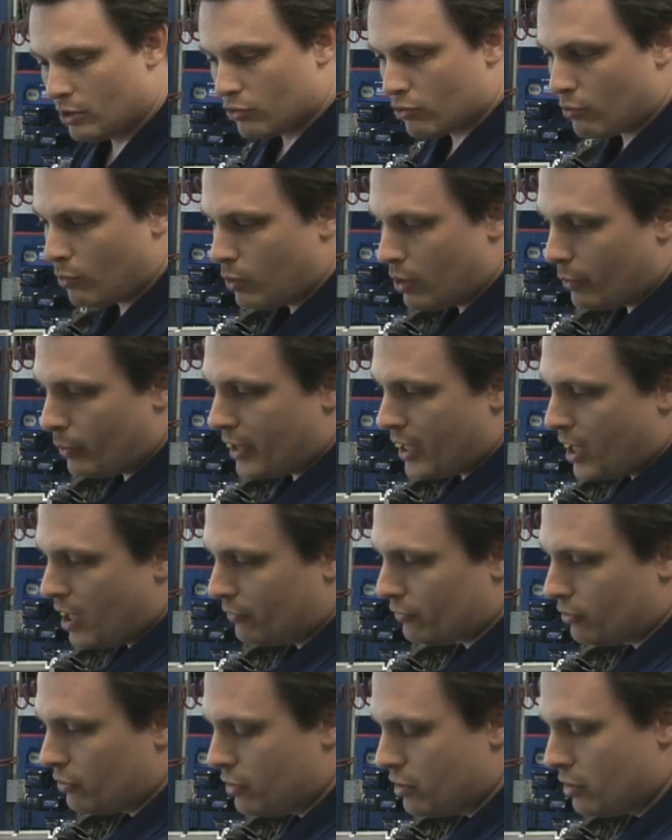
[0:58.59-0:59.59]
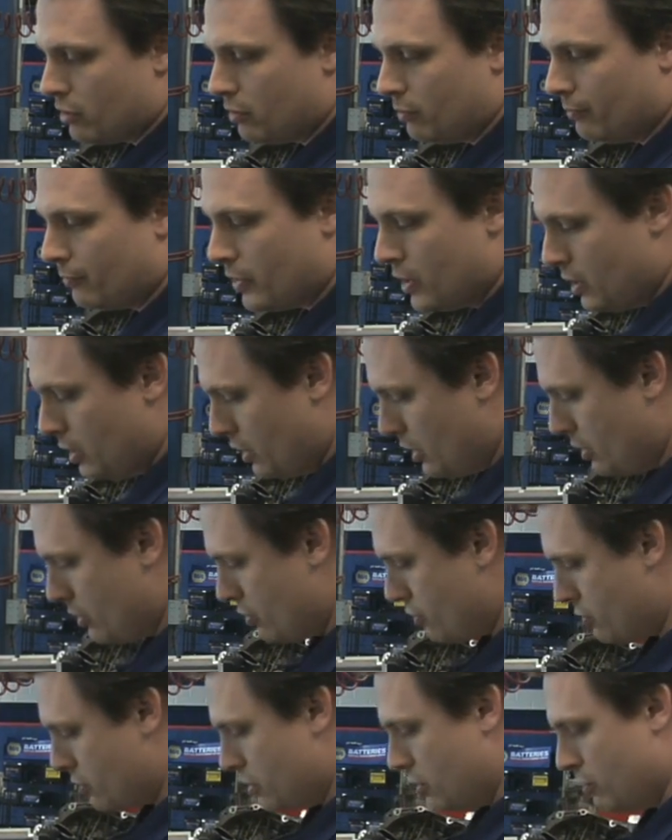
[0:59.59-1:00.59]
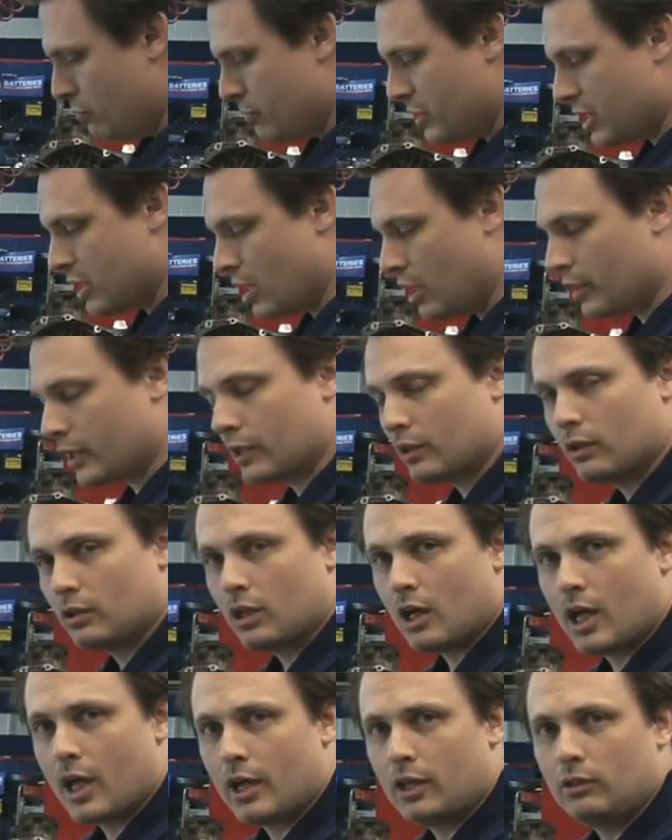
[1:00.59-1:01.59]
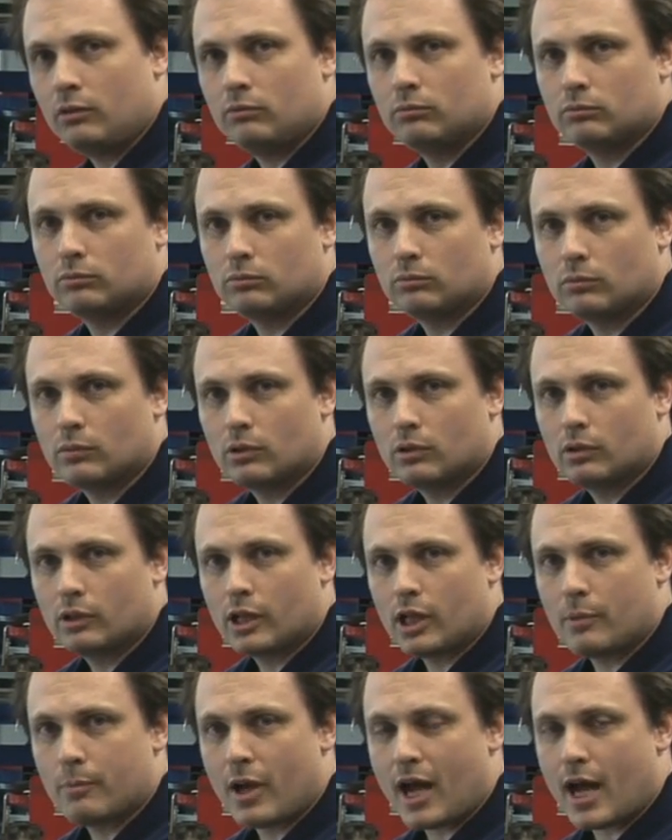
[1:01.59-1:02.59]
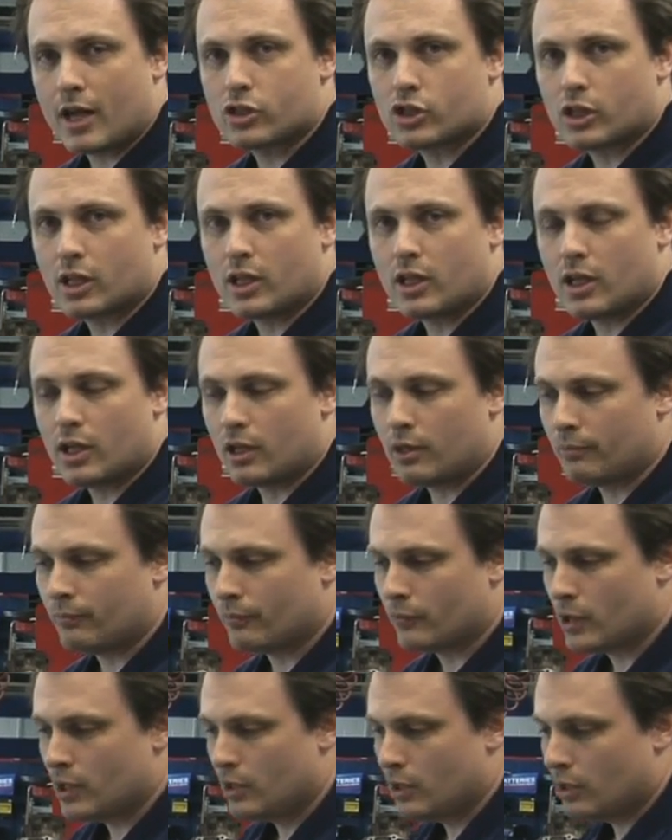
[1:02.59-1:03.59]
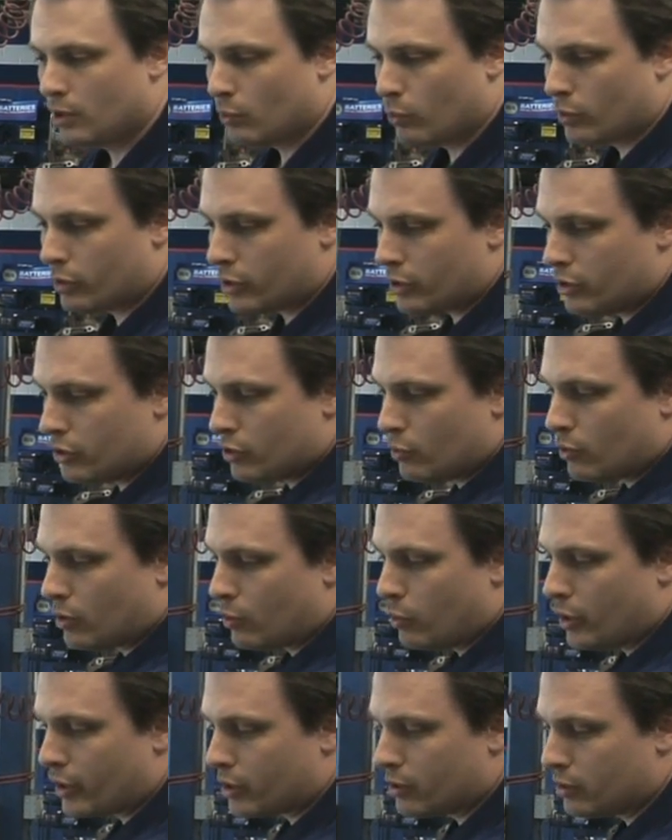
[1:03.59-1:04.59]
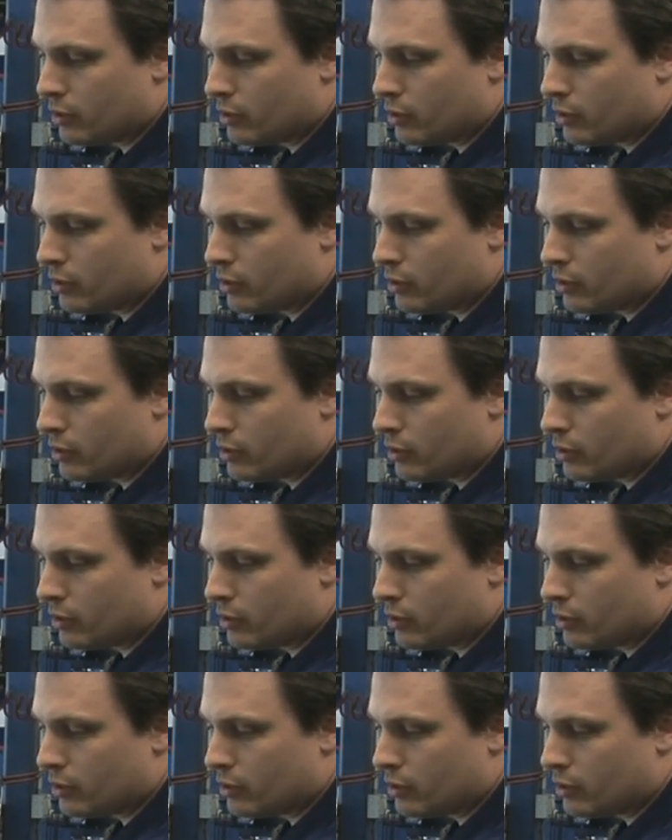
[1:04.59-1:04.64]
So what we have to do is, you'd be cutting the line and patching it in. We're going to do a quick